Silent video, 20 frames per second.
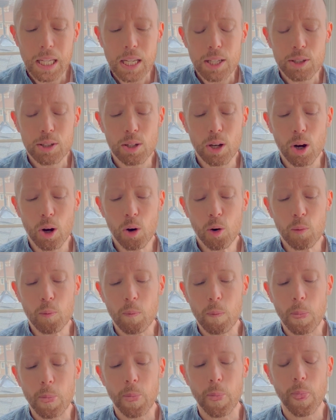So
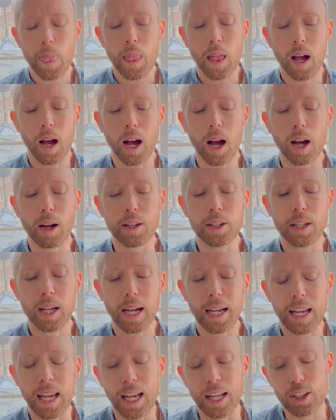
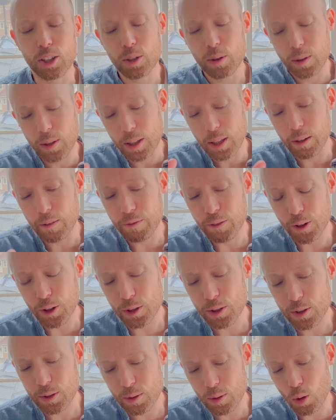again, the
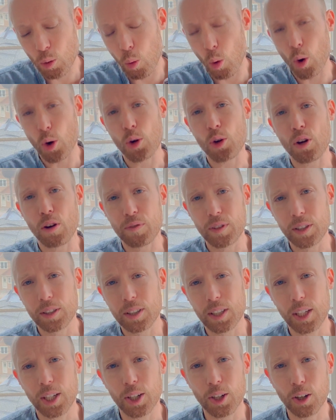first quarter of this
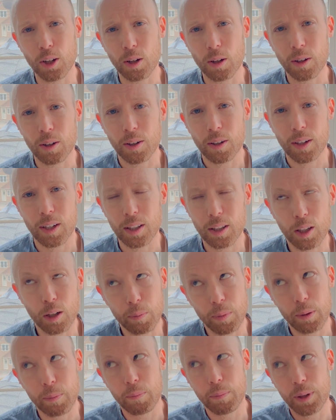year and a little
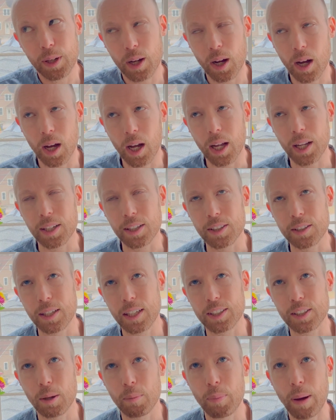bit beyond is
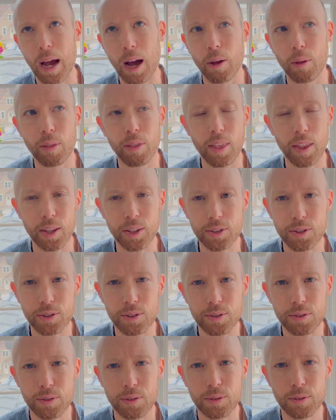about
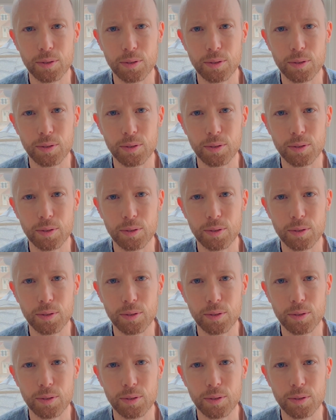this